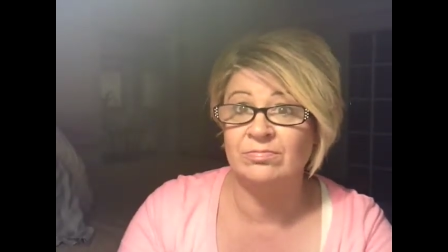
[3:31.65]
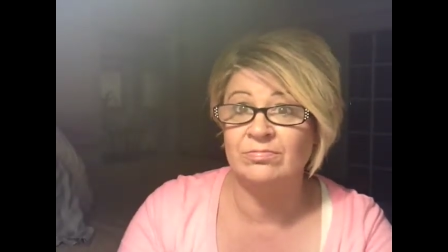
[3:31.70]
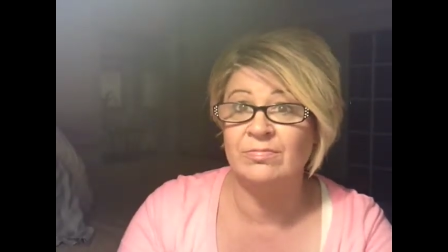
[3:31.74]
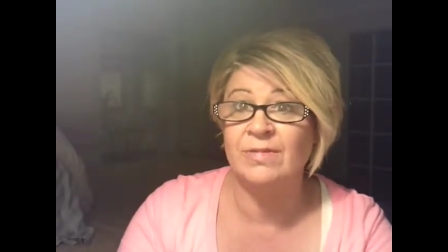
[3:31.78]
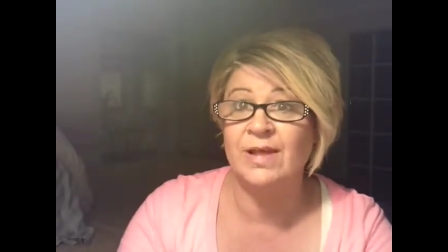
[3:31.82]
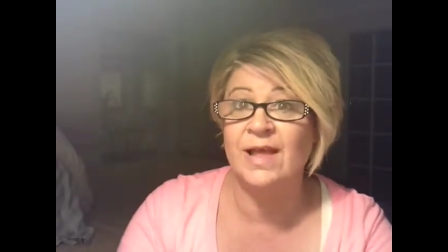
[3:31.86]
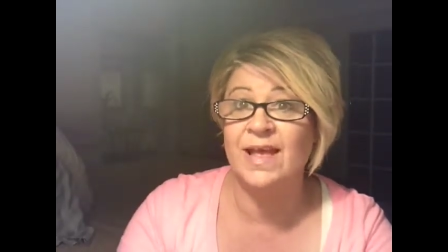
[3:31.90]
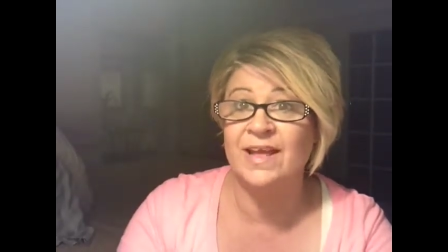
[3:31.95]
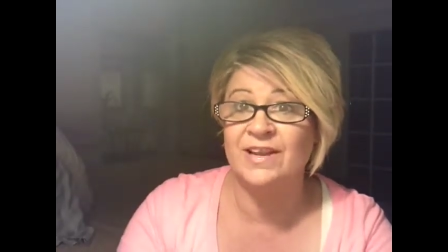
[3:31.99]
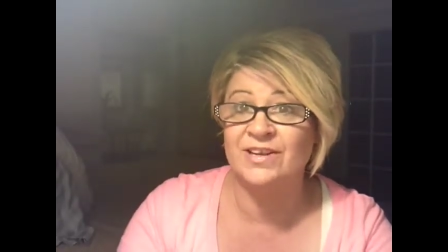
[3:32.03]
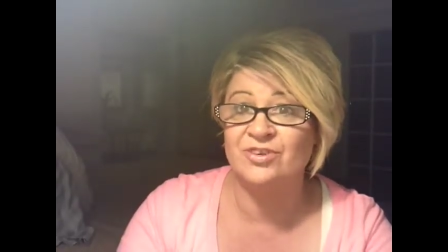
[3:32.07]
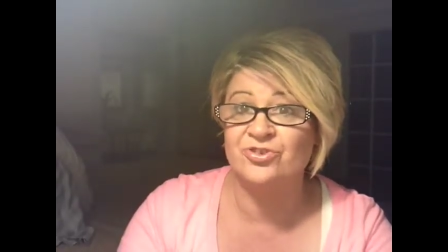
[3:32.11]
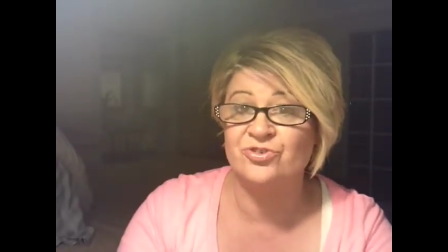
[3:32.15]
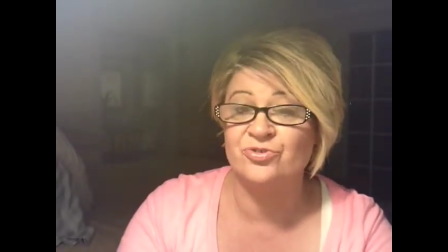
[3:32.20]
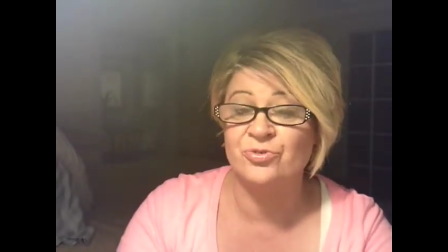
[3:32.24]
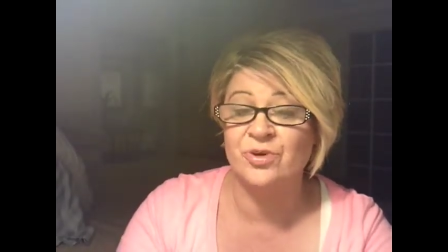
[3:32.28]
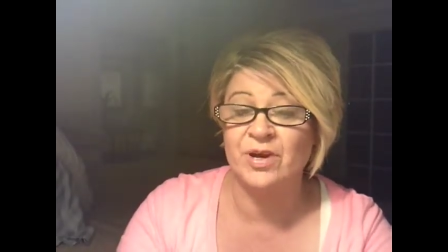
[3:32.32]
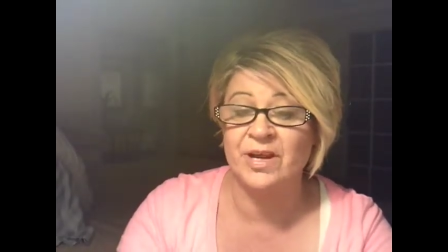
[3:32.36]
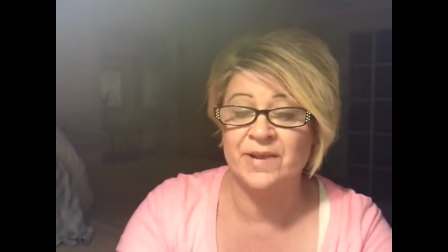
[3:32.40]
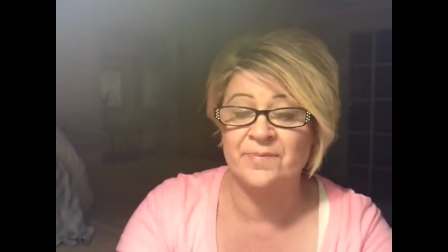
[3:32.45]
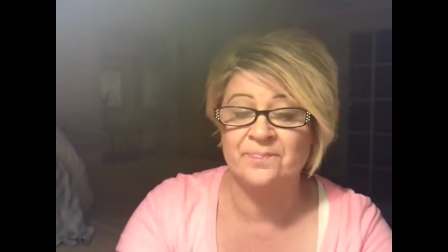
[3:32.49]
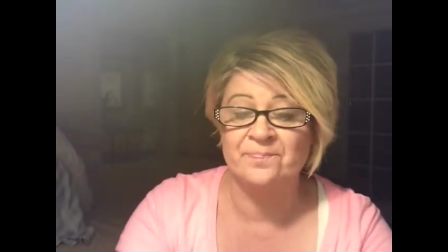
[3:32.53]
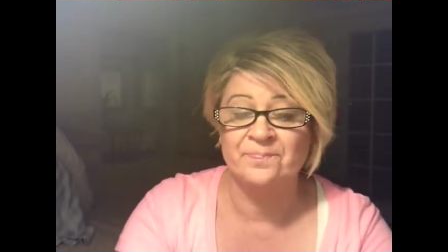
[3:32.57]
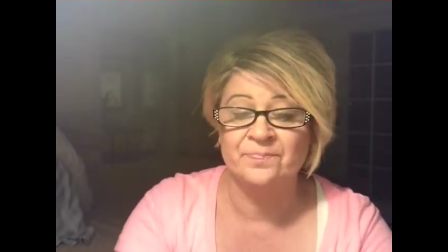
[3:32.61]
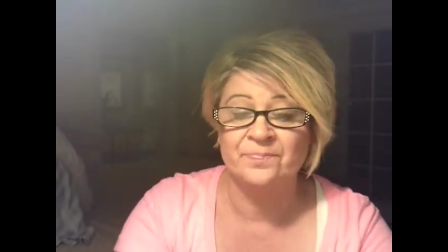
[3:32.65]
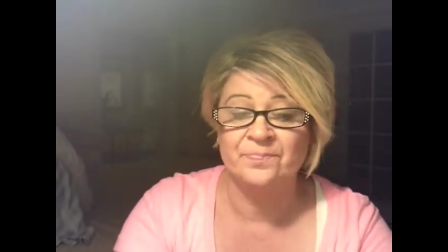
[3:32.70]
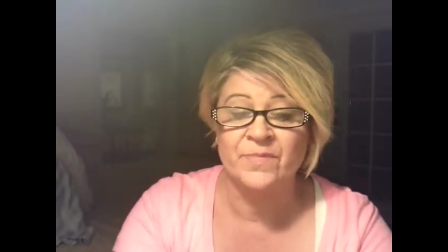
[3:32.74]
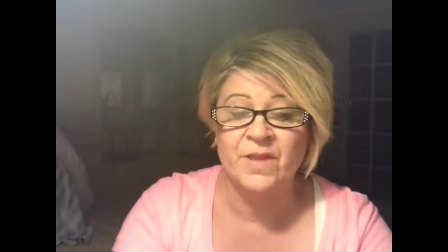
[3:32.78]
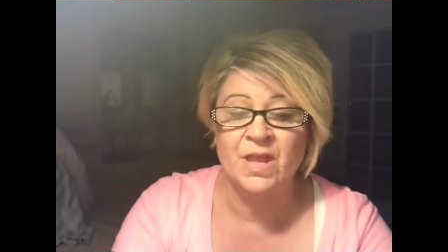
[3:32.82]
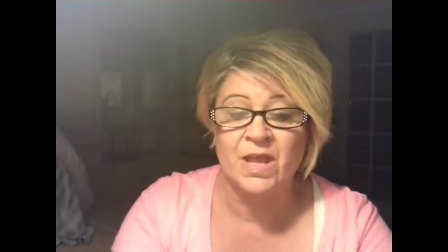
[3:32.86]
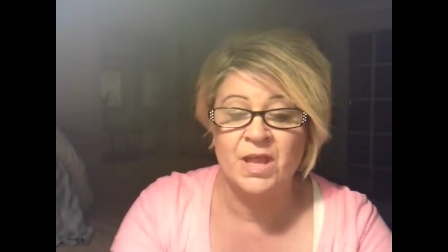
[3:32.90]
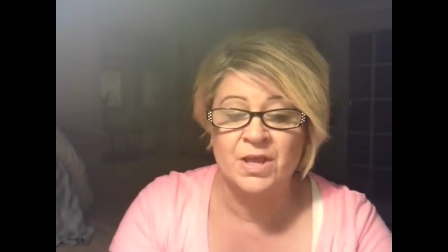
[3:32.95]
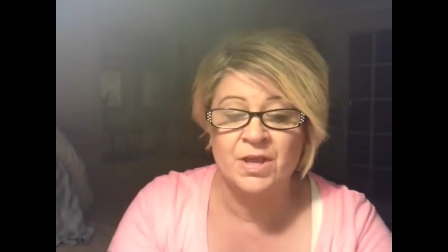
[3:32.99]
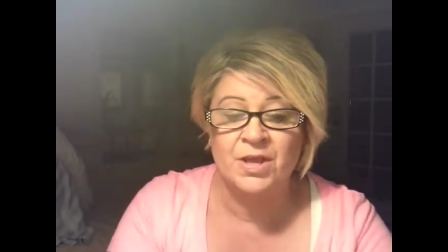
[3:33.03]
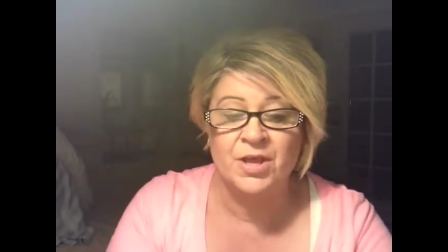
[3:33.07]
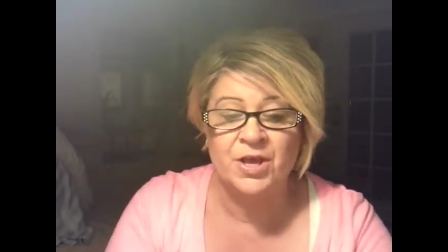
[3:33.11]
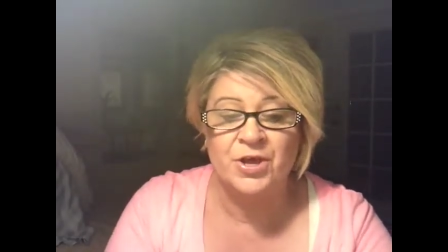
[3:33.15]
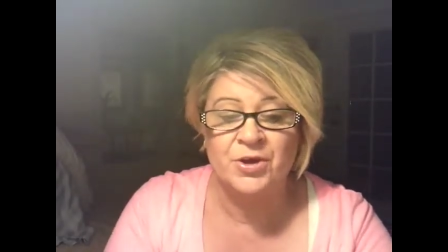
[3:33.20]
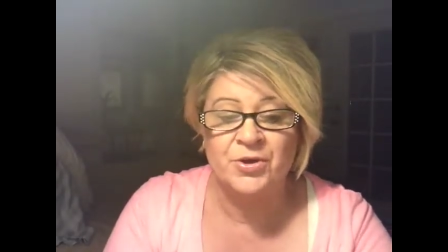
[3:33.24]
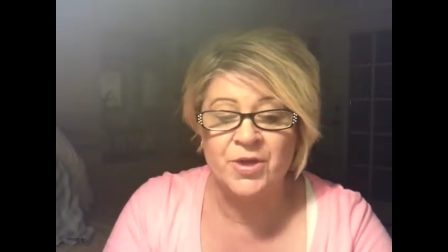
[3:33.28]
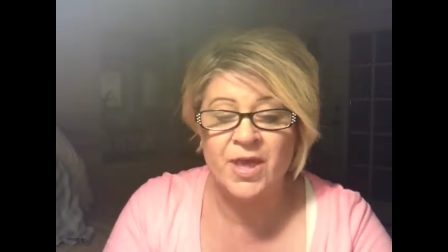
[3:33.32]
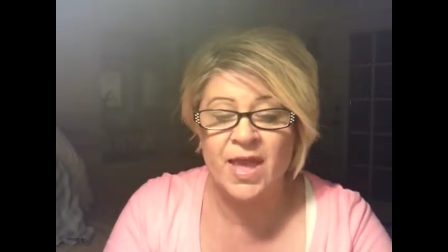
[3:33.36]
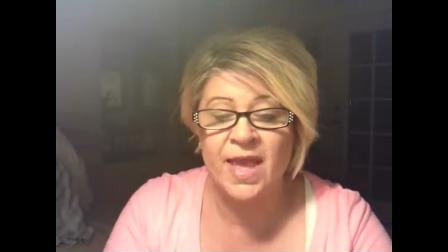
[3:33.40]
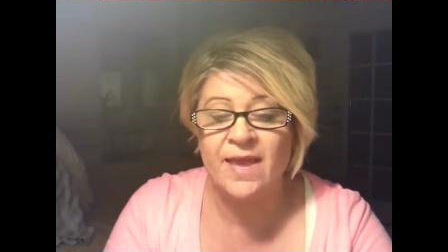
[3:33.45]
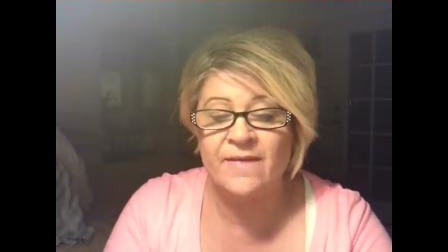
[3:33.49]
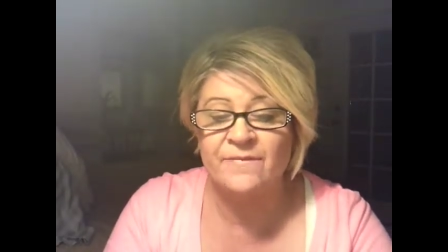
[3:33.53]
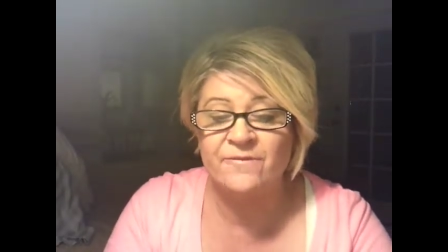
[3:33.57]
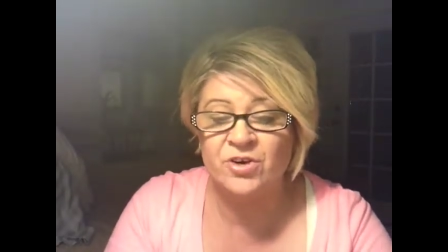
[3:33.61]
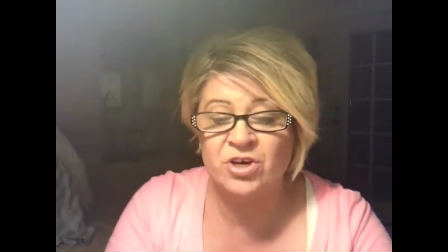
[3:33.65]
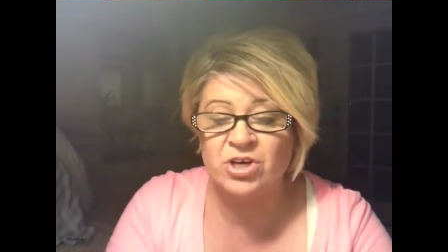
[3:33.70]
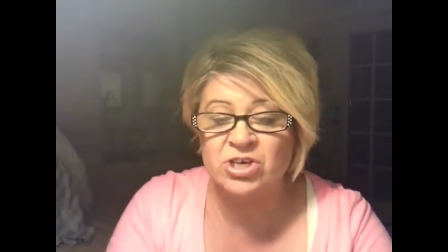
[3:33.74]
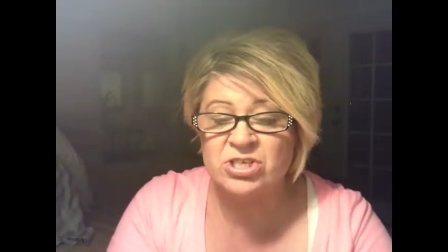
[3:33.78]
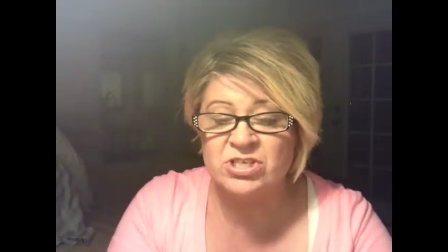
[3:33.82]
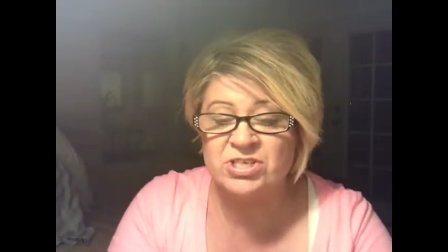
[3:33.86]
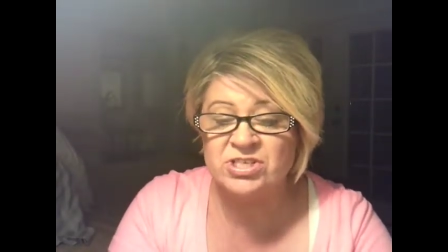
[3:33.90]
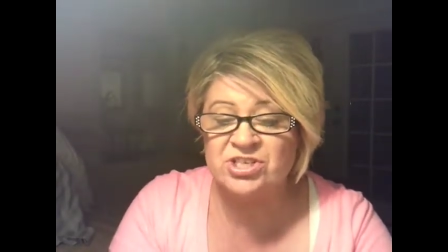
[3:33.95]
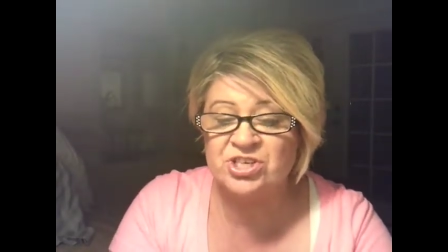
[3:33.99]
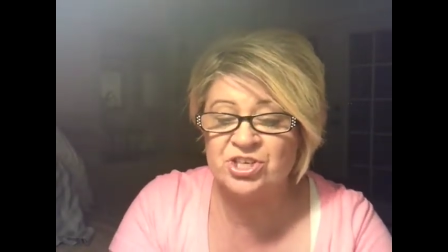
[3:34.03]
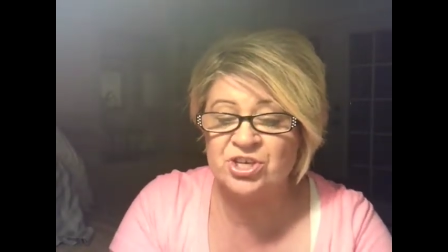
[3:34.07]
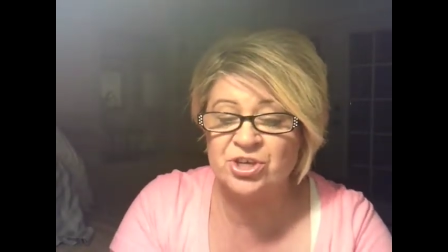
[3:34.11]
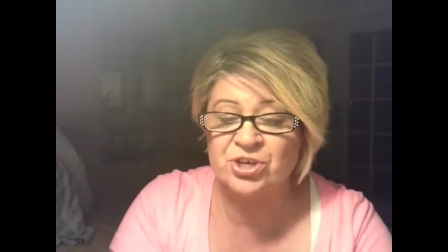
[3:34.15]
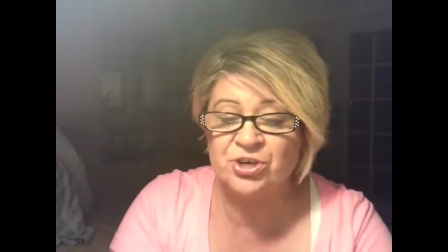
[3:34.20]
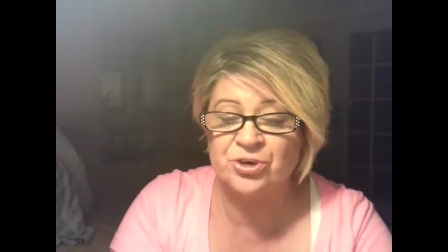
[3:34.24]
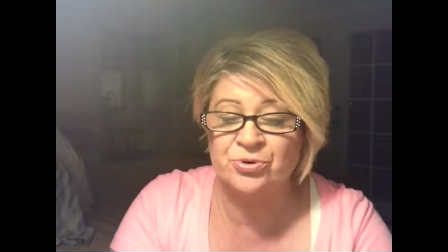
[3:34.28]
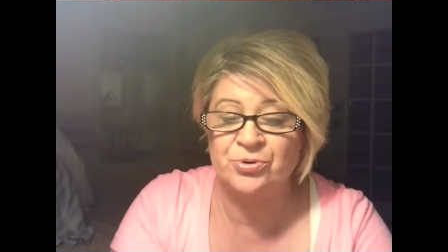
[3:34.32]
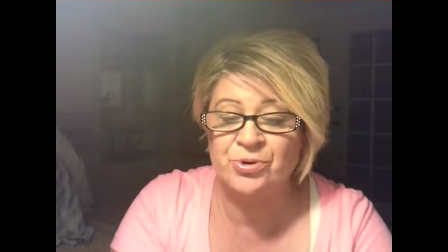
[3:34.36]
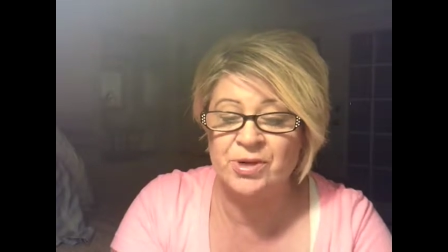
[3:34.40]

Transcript: entry. Okay, verse 2.